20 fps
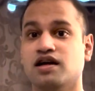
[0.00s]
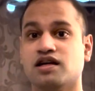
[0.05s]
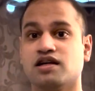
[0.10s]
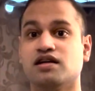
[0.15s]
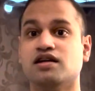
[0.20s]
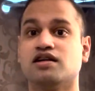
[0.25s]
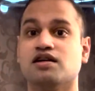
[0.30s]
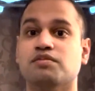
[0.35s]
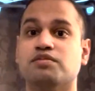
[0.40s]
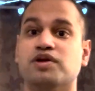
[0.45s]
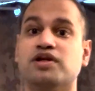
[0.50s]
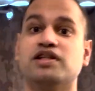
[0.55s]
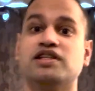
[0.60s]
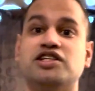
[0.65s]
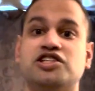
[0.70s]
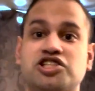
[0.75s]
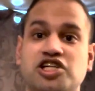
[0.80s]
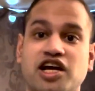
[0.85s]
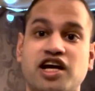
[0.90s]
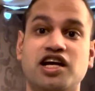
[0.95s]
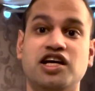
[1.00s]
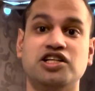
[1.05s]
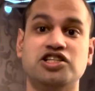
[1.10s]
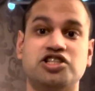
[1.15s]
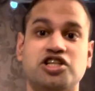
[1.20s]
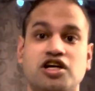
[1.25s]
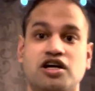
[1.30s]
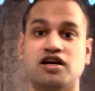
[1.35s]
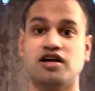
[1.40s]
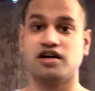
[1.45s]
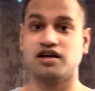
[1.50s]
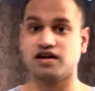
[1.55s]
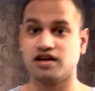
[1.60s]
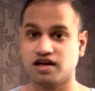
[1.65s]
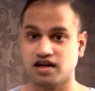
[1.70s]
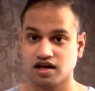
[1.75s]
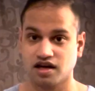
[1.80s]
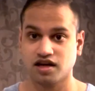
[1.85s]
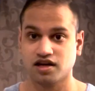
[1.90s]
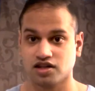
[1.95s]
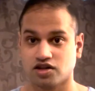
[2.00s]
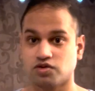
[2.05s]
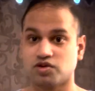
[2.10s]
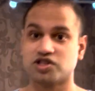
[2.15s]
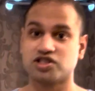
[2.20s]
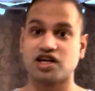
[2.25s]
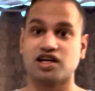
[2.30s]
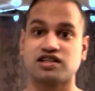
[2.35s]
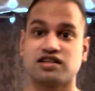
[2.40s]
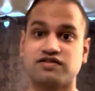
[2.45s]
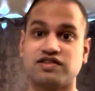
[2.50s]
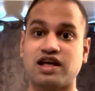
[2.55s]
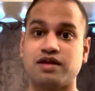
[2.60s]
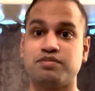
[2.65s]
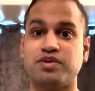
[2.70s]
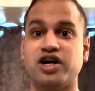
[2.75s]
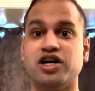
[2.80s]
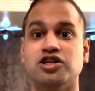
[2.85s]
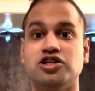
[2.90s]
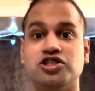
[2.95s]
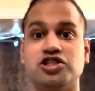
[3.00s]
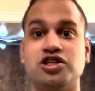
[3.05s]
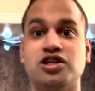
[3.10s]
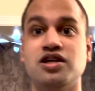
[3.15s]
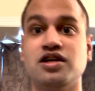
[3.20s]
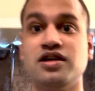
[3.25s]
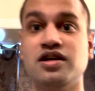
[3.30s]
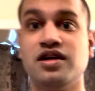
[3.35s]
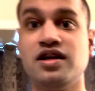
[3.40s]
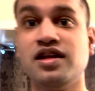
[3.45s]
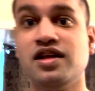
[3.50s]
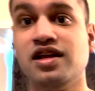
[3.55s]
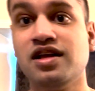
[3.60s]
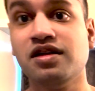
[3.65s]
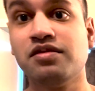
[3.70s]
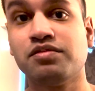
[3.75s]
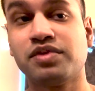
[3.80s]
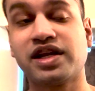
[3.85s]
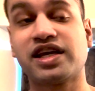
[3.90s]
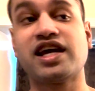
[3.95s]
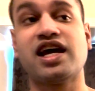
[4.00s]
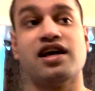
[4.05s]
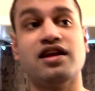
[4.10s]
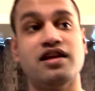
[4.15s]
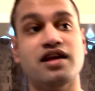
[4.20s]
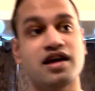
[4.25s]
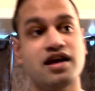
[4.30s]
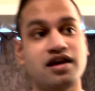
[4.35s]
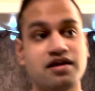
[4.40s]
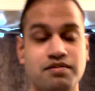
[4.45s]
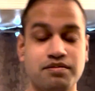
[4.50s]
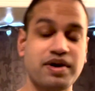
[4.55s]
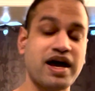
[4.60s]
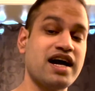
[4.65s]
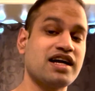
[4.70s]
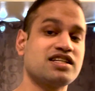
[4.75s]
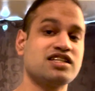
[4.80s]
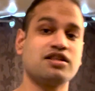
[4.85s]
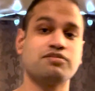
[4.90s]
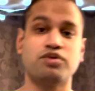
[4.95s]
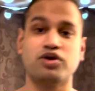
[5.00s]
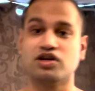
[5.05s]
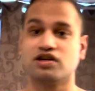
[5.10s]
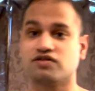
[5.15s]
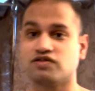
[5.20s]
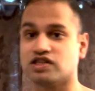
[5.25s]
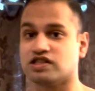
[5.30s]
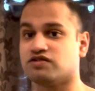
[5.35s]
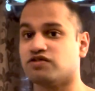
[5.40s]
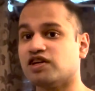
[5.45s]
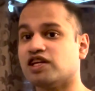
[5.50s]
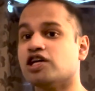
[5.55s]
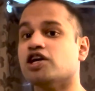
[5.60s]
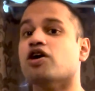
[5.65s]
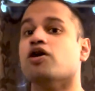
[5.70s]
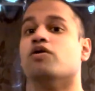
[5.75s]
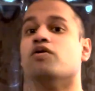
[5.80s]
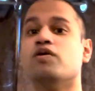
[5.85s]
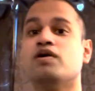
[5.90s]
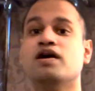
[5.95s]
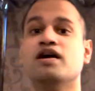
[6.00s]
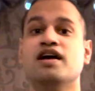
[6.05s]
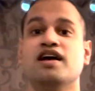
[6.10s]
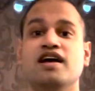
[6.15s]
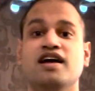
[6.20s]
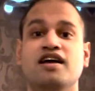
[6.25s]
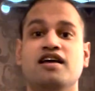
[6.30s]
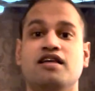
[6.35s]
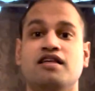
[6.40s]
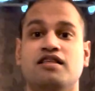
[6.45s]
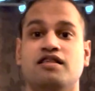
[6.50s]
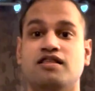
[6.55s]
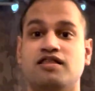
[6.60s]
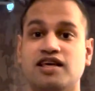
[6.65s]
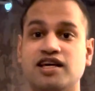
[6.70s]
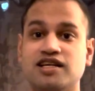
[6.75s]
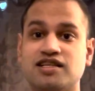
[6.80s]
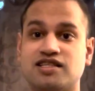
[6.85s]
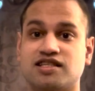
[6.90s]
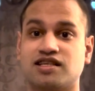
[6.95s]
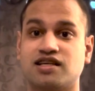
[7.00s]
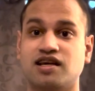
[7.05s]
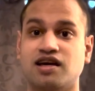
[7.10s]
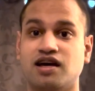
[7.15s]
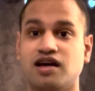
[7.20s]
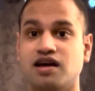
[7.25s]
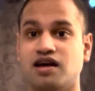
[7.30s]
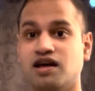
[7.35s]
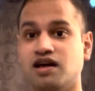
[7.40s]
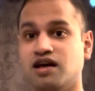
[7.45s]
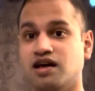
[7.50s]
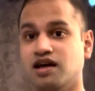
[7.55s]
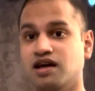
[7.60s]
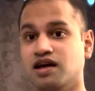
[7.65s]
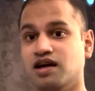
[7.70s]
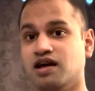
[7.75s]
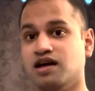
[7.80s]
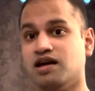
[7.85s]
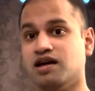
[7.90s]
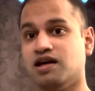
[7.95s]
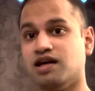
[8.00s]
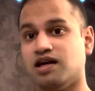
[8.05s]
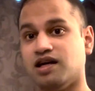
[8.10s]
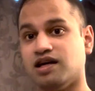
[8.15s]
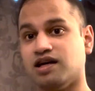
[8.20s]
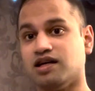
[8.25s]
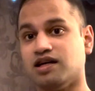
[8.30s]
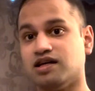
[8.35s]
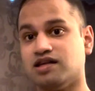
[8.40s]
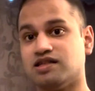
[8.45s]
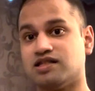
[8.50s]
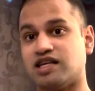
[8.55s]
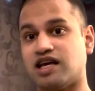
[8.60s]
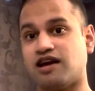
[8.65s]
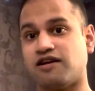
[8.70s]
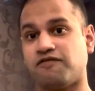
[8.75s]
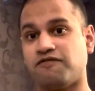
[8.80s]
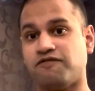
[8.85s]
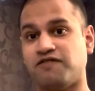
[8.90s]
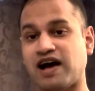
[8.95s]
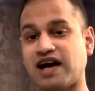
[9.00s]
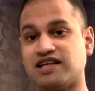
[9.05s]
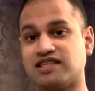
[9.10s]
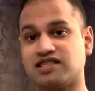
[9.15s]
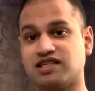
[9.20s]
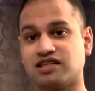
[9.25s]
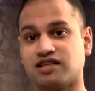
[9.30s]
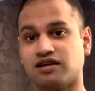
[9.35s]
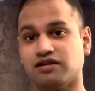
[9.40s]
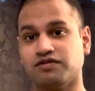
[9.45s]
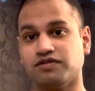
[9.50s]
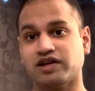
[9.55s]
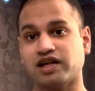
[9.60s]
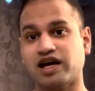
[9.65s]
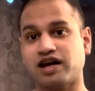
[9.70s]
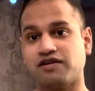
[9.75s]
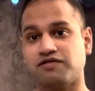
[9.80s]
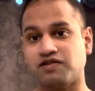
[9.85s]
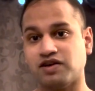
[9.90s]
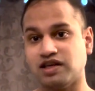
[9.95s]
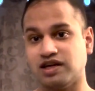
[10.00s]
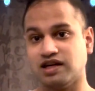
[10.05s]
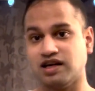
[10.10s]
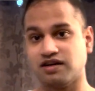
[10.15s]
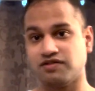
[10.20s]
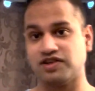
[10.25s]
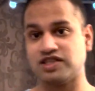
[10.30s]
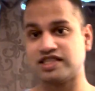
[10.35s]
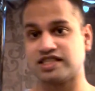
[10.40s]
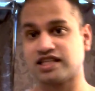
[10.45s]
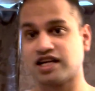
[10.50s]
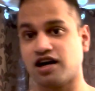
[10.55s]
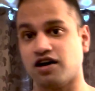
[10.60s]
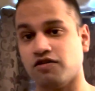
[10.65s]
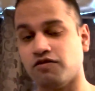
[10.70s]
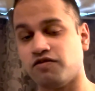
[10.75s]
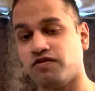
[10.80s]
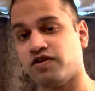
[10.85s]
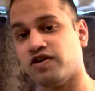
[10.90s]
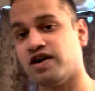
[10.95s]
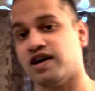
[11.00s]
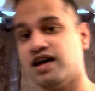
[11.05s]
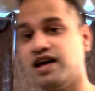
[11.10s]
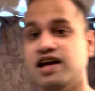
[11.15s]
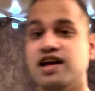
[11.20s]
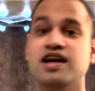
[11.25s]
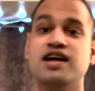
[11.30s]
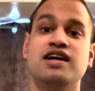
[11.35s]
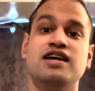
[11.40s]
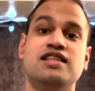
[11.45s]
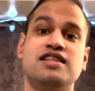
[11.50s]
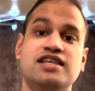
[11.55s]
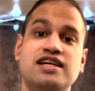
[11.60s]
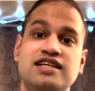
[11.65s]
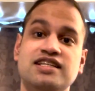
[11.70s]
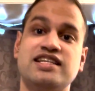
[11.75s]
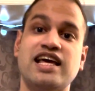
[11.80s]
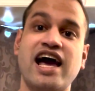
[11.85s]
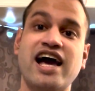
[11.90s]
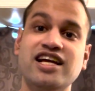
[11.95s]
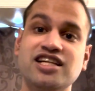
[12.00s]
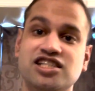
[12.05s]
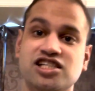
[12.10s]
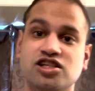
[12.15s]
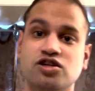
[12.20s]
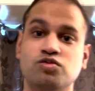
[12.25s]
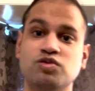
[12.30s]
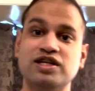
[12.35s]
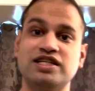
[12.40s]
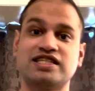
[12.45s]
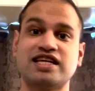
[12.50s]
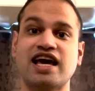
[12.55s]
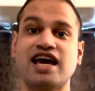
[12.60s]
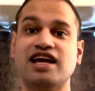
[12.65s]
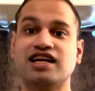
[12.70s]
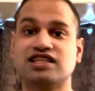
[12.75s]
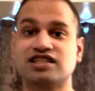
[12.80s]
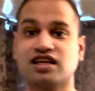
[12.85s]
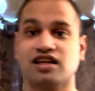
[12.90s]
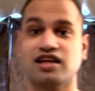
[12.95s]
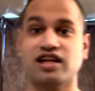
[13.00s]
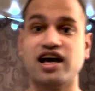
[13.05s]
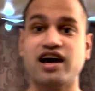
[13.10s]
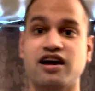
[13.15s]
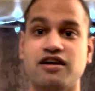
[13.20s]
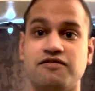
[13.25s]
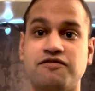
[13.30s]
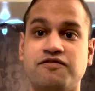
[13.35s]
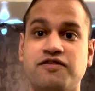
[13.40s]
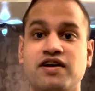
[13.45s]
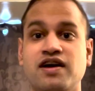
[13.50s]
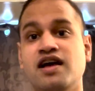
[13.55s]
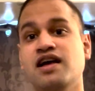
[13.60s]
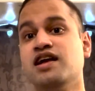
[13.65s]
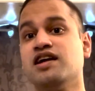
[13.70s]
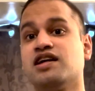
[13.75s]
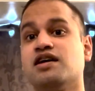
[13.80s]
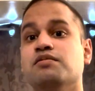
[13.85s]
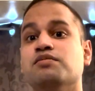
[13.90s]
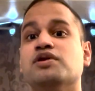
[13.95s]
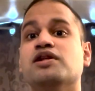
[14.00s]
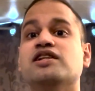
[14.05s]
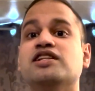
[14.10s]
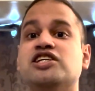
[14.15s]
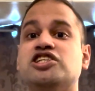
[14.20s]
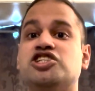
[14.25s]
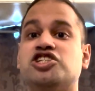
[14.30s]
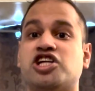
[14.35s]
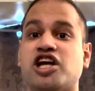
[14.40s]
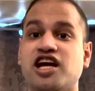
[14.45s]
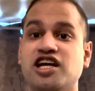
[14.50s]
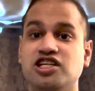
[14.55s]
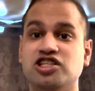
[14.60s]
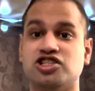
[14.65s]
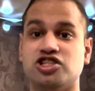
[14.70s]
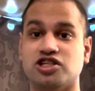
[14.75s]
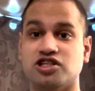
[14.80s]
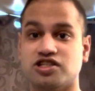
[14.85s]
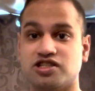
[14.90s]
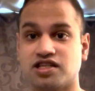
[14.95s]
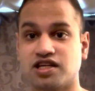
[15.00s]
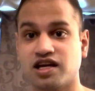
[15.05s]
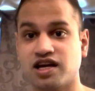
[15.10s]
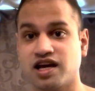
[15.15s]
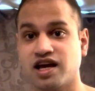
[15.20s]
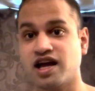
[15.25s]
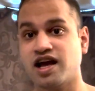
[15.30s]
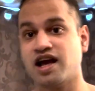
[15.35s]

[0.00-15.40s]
can completely change the result of that punch. But again, back to the point of this video. This is a facet of life in and of itself. The intention we take to life completely changes